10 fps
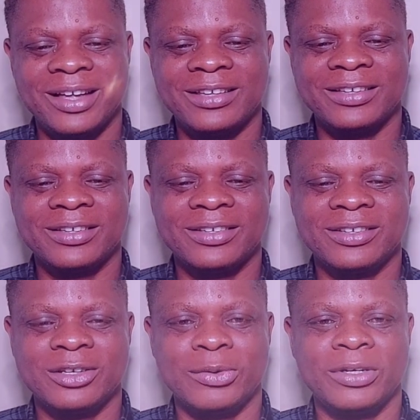
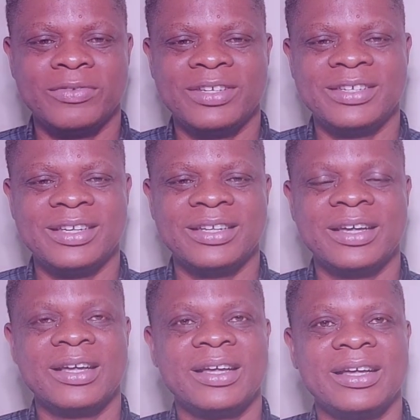And someone even said
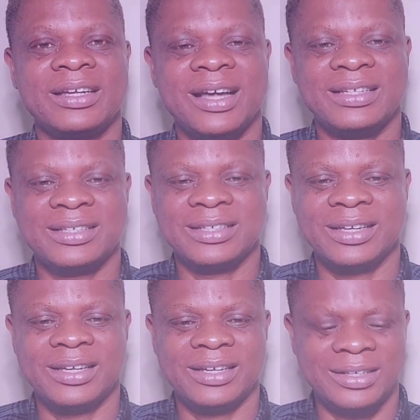that
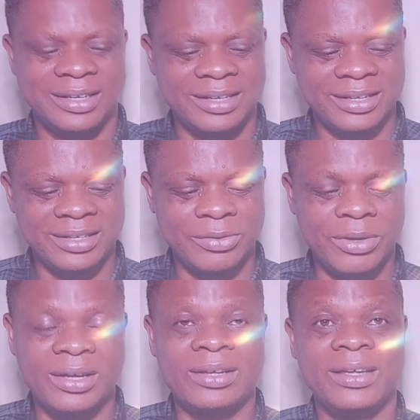they
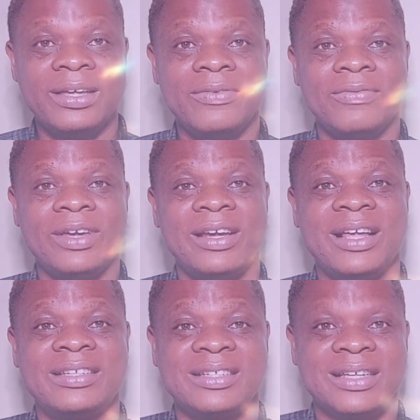were, if
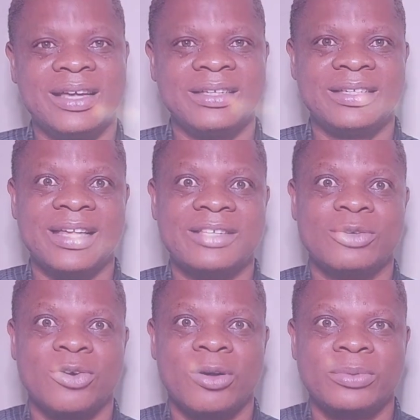aliens
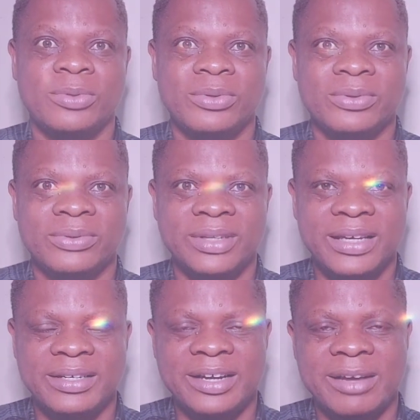decides to come to
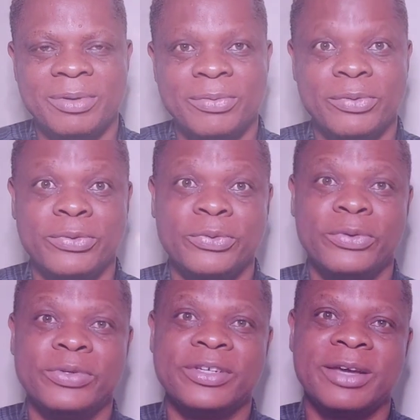Nigeria, people will
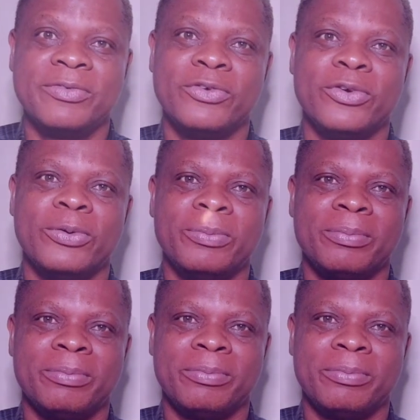use them for